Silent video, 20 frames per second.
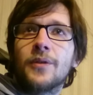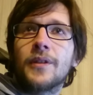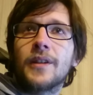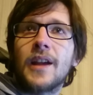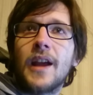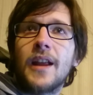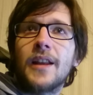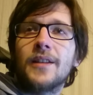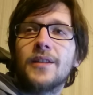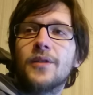
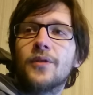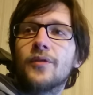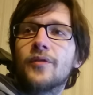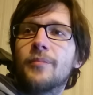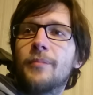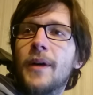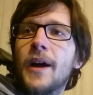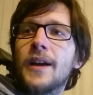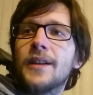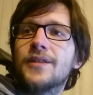and
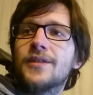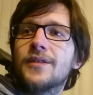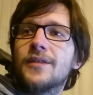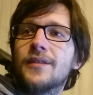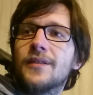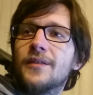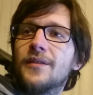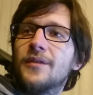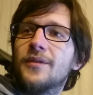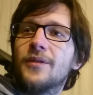doing a
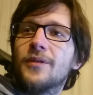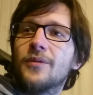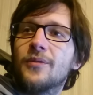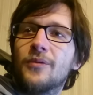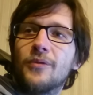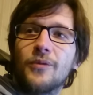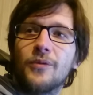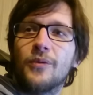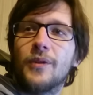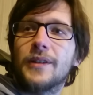nude patch
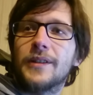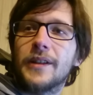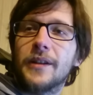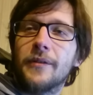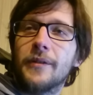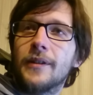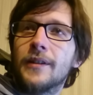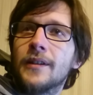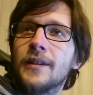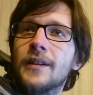or
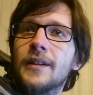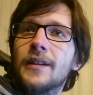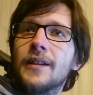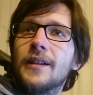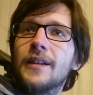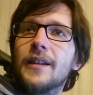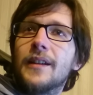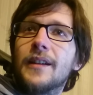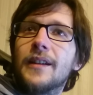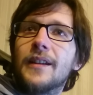
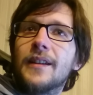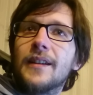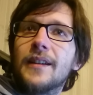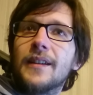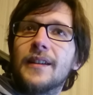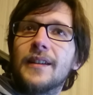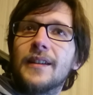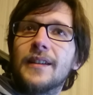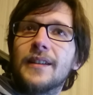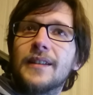whatever,
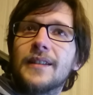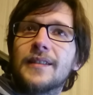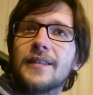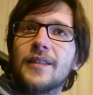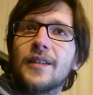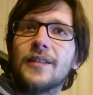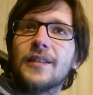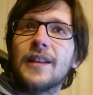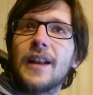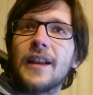uh,
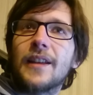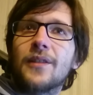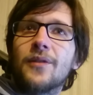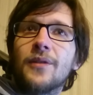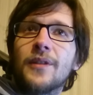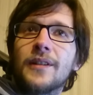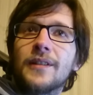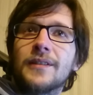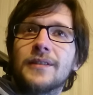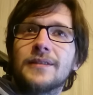it's
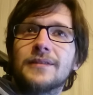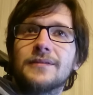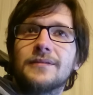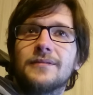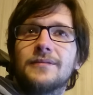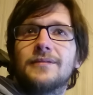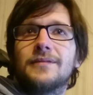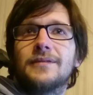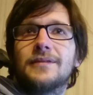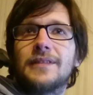not like
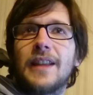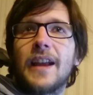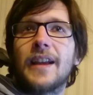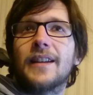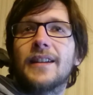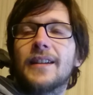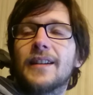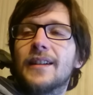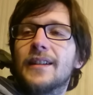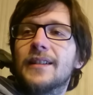you are
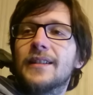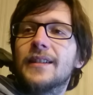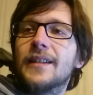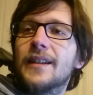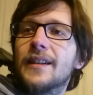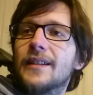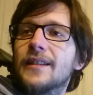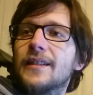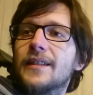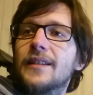
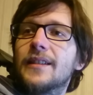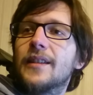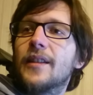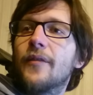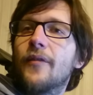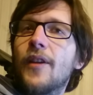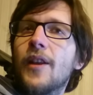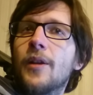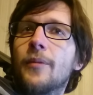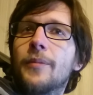technically
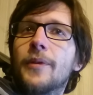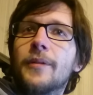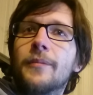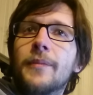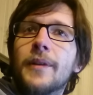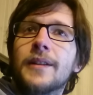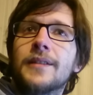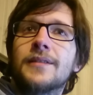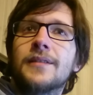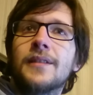a
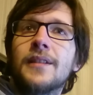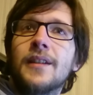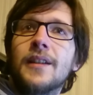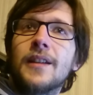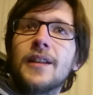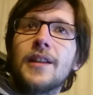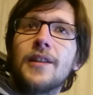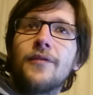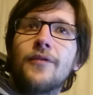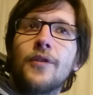developer,
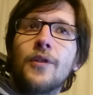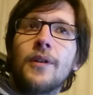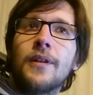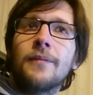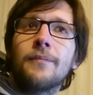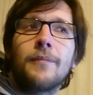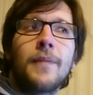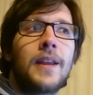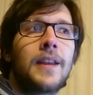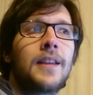but
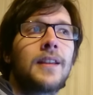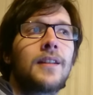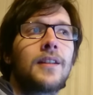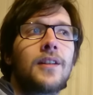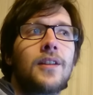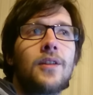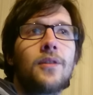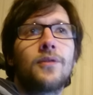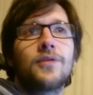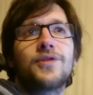if you
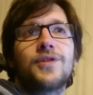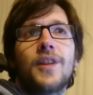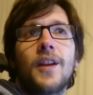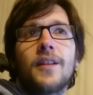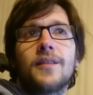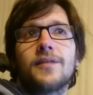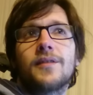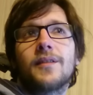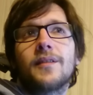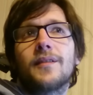are making
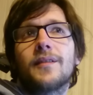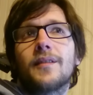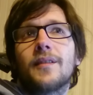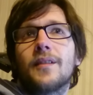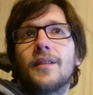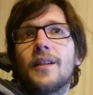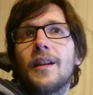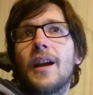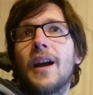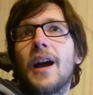huge
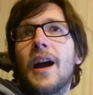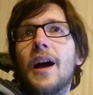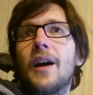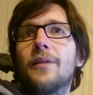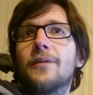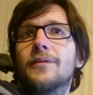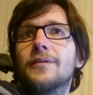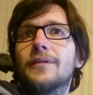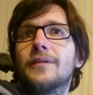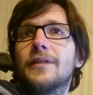changes,
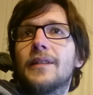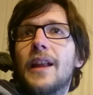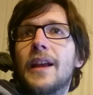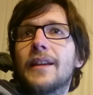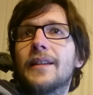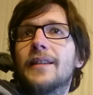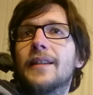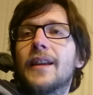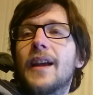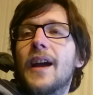
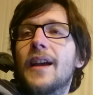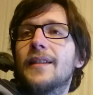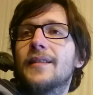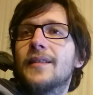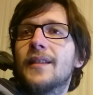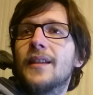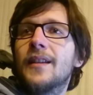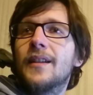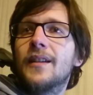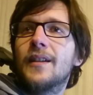how
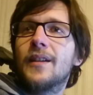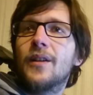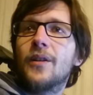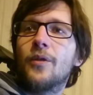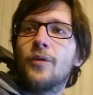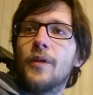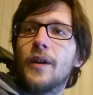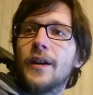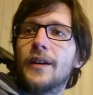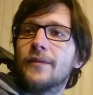like the
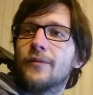guys